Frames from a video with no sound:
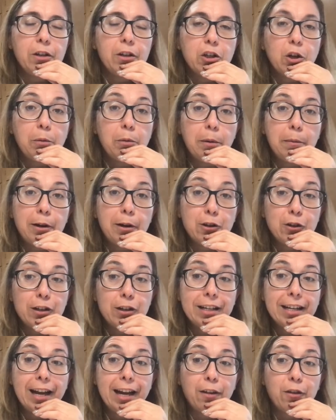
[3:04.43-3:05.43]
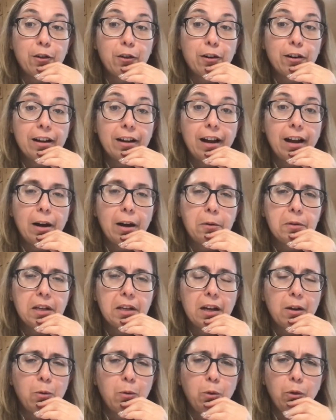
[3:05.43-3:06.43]
go put my tree together. And I was
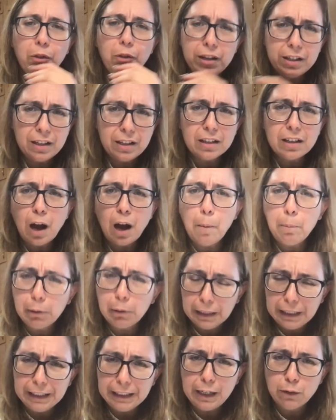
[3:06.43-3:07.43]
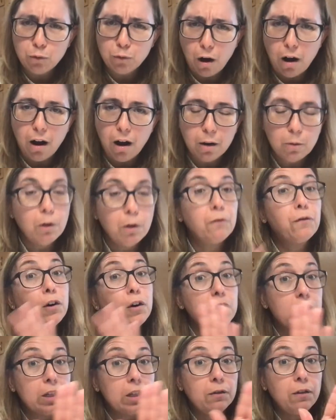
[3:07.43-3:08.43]
like, well, this is completely wrong. Well,
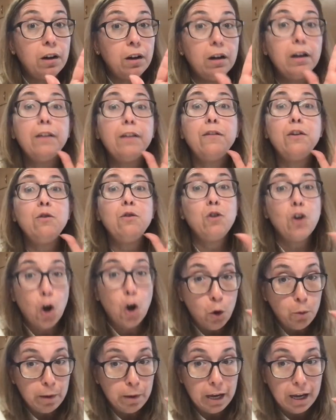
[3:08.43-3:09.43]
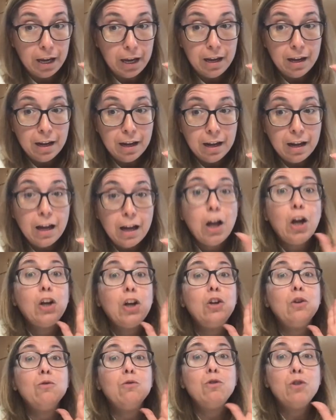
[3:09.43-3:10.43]
first of all, if you know me,
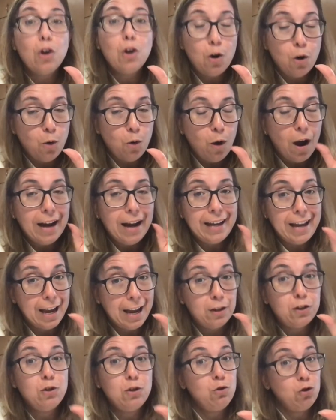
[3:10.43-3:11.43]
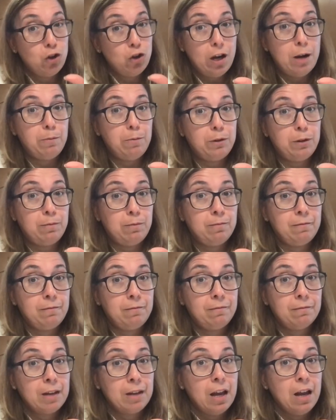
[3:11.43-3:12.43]
you know I can't do shapes.
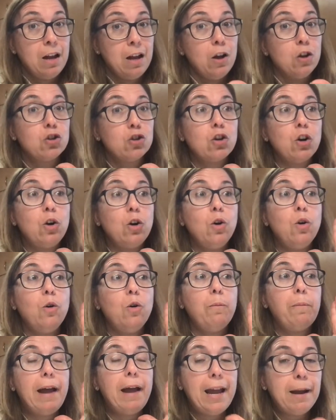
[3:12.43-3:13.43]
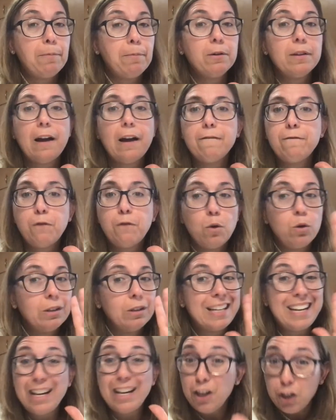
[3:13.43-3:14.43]
So paper that
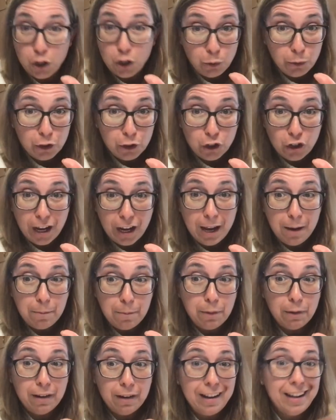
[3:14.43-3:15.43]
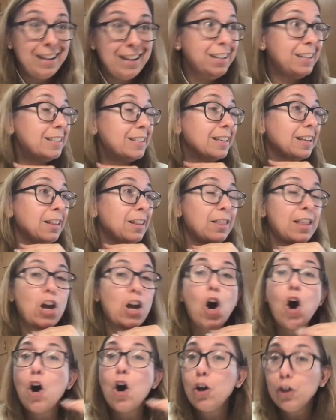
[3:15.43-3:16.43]
folds into a shape is the
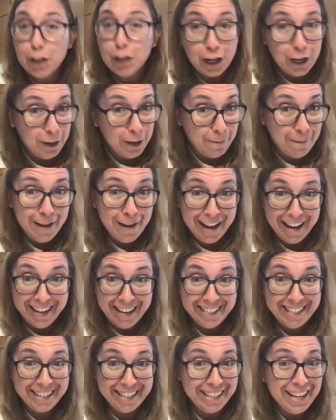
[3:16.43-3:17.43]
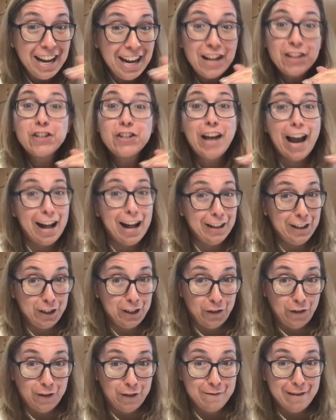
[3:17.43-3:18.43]
ultimate
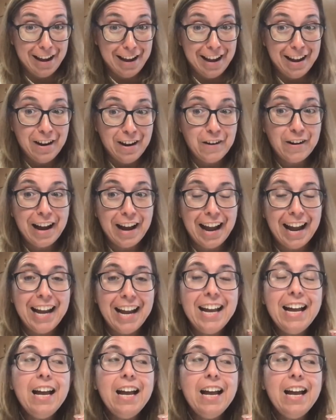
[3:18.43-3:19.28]
challenge for me, okay?